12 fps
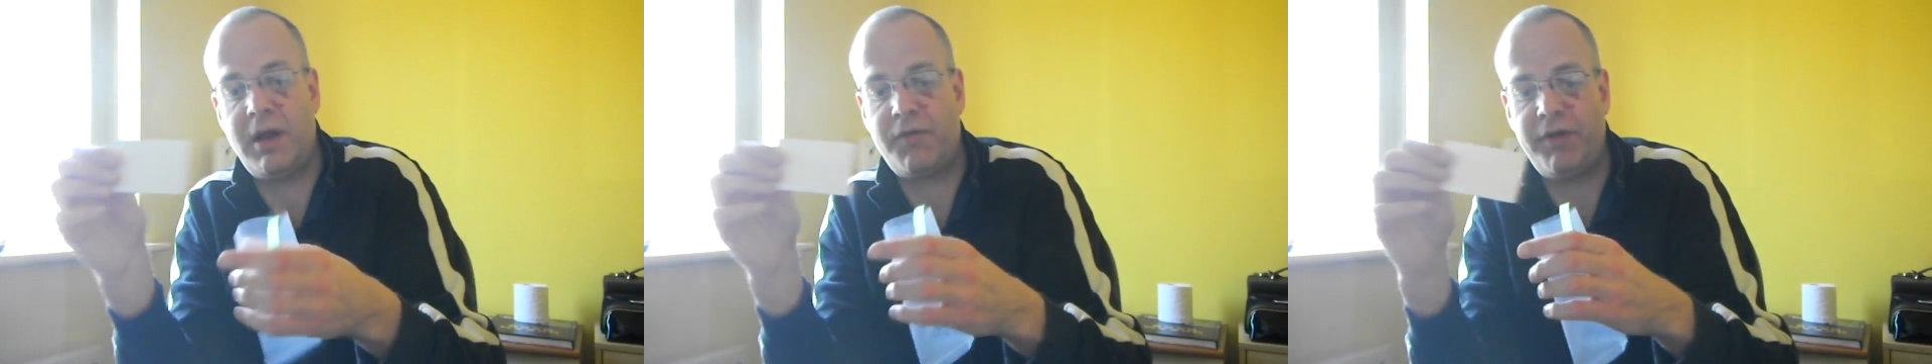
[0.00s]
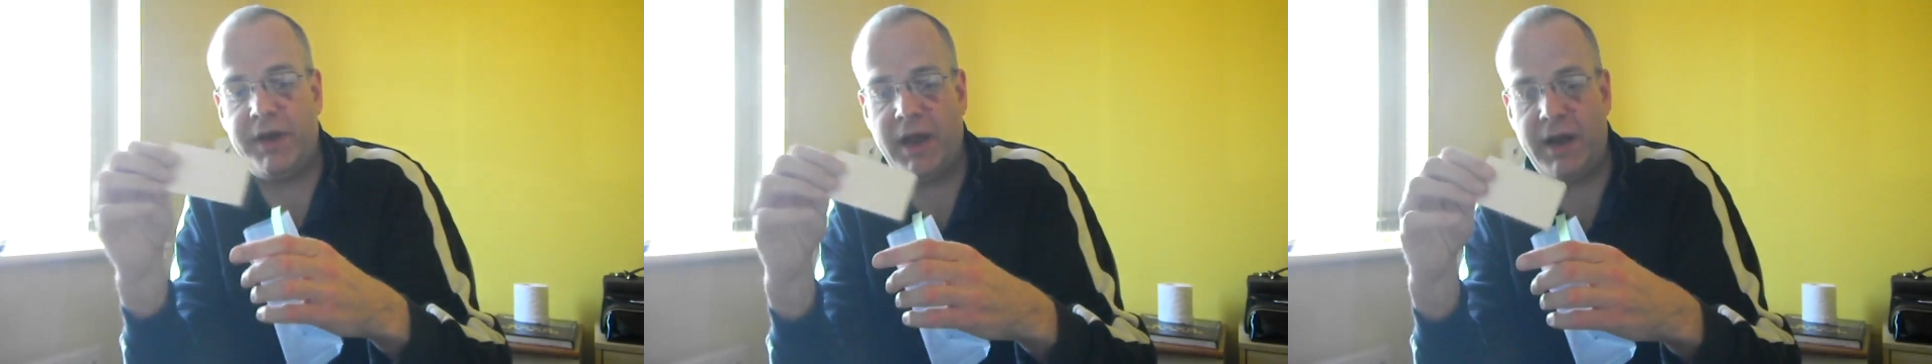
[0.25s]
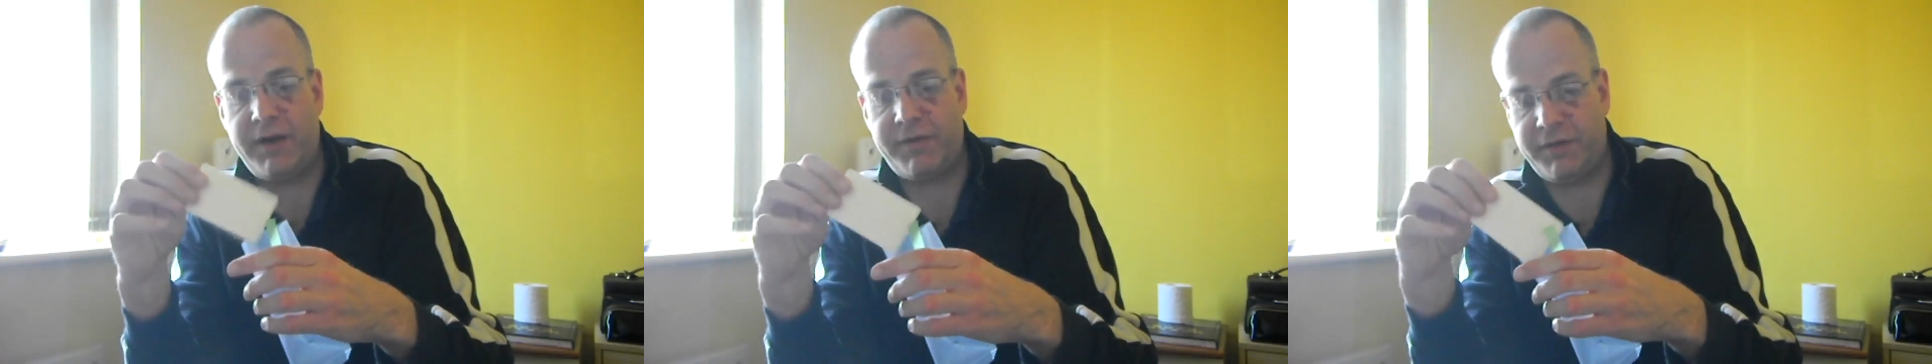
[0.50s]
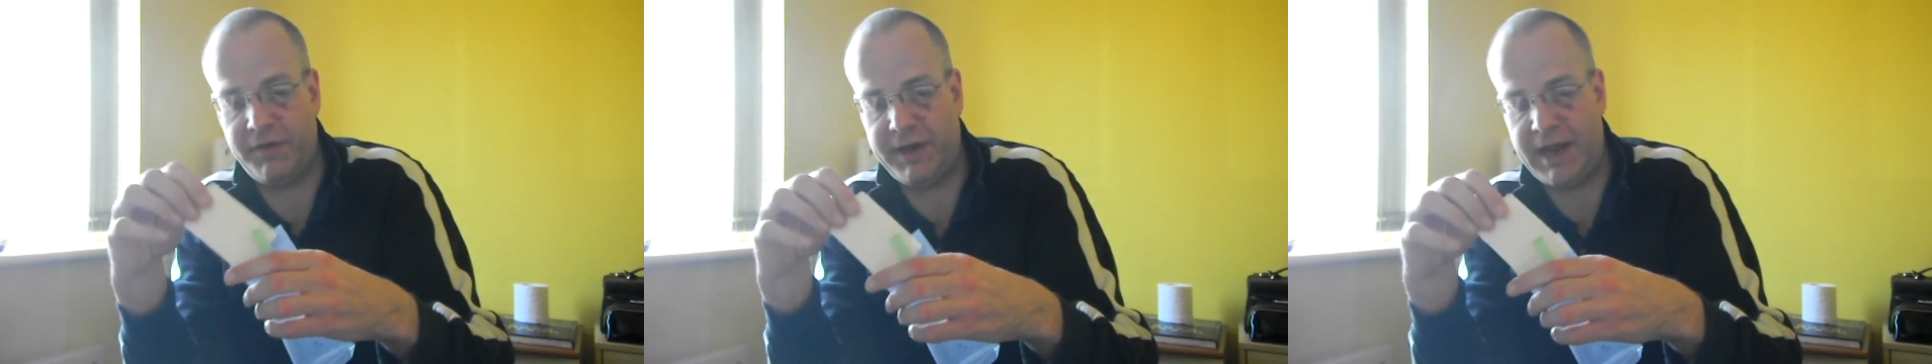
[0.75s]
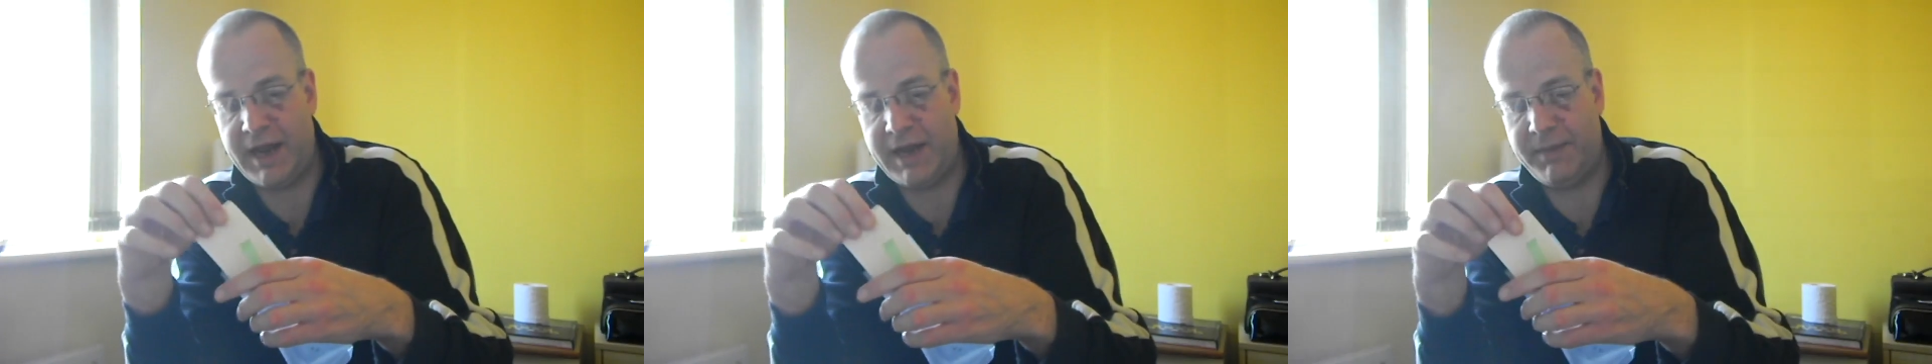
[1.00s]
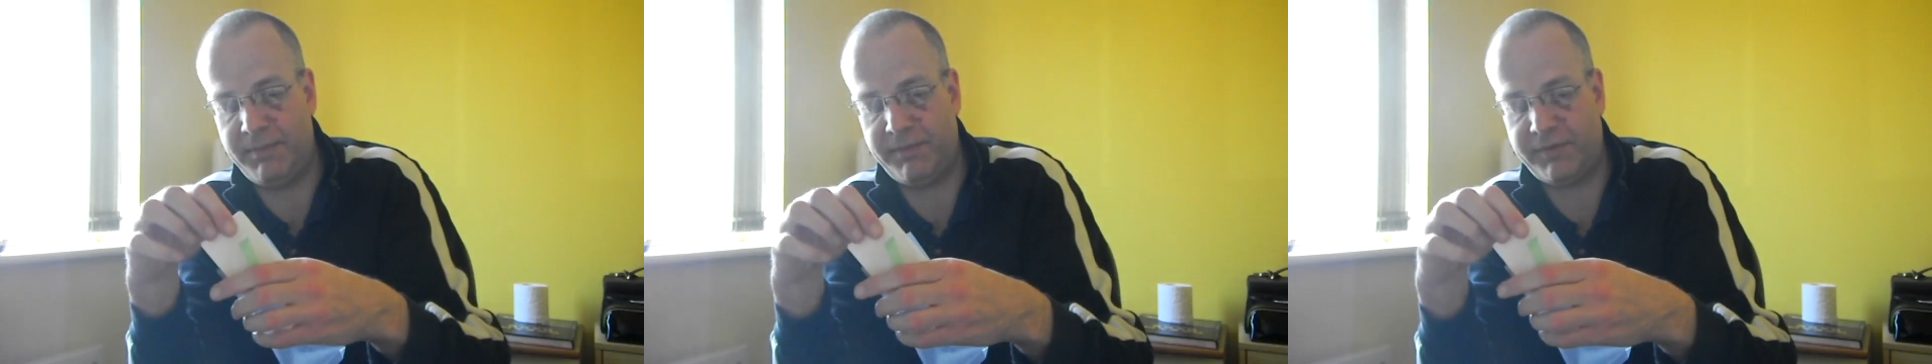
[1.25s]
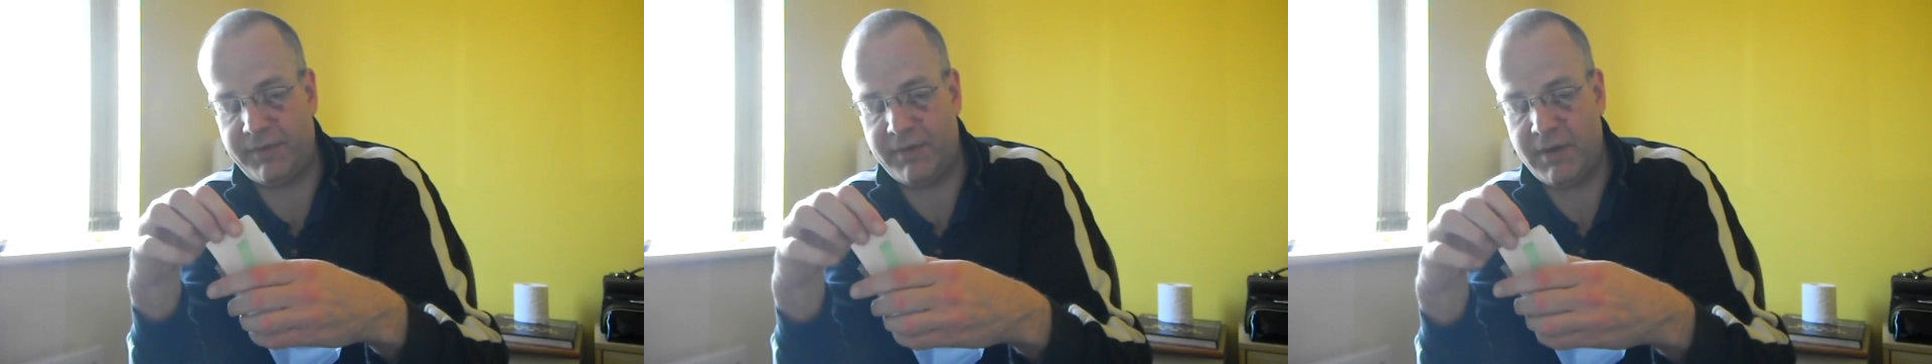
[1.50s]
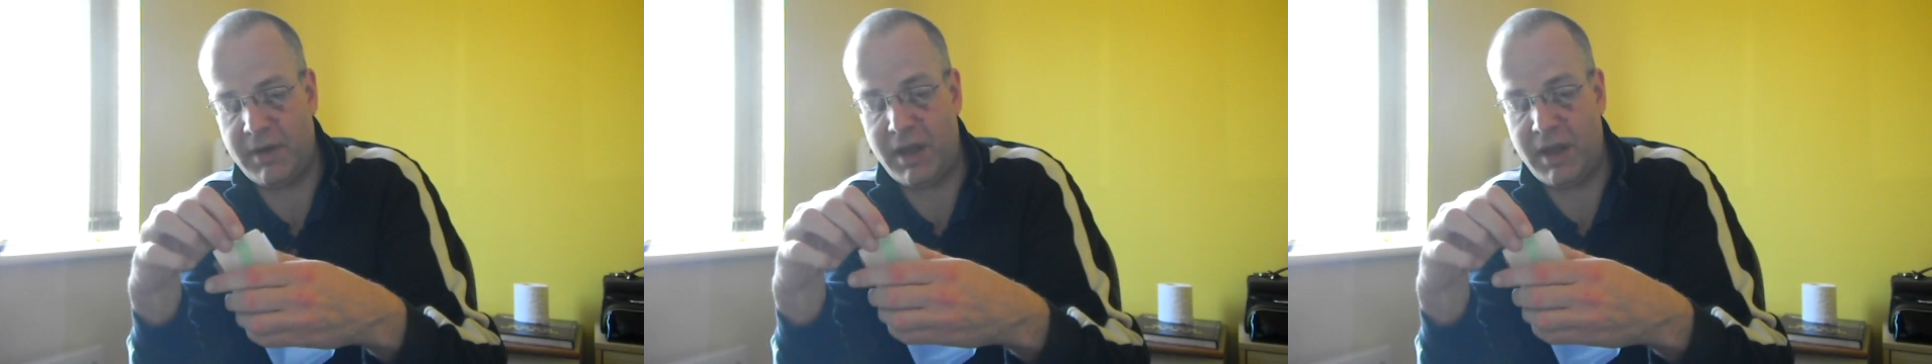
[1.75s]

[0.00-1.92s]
as regards to games